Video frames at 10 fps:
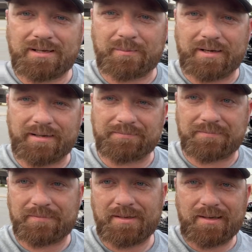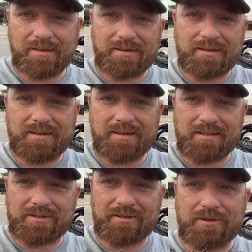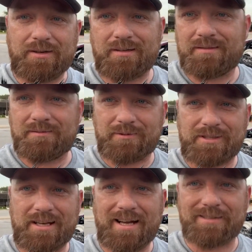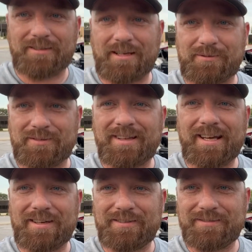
But it's gonna do it. We'll see you guys on the next one. Thank you.